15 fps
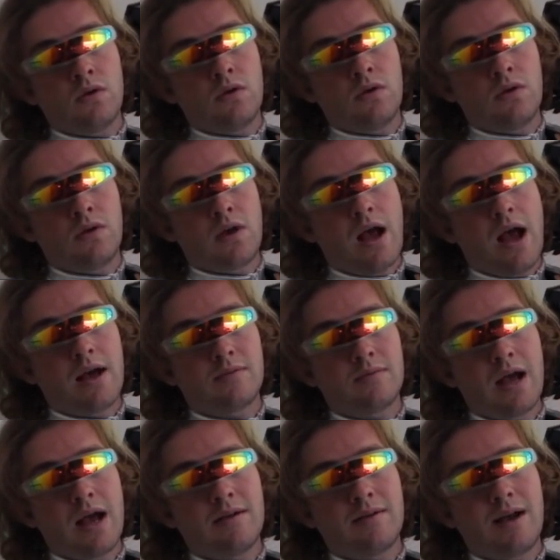Hey
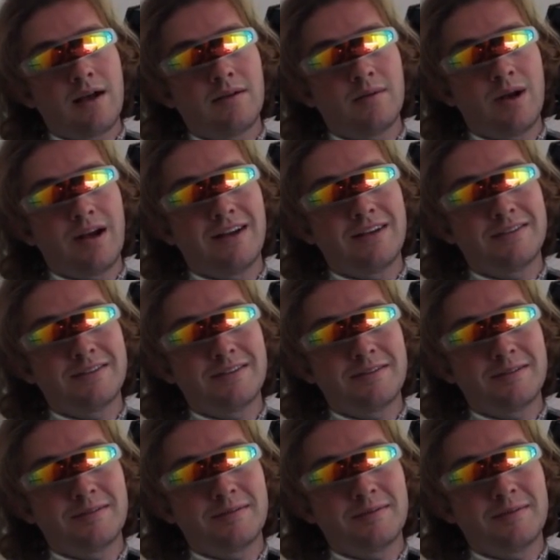guys, it is me,
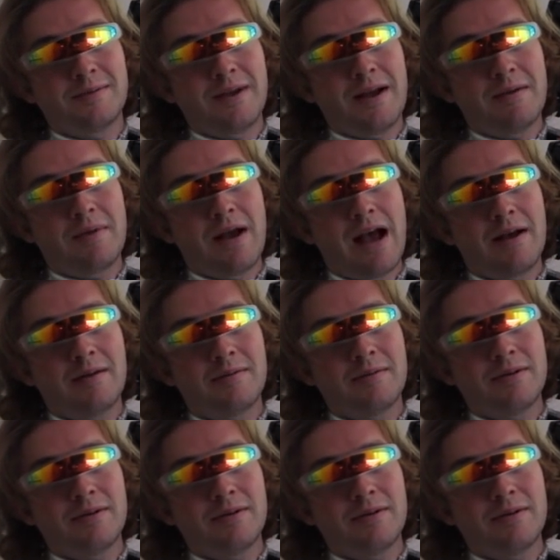Sloan. I am going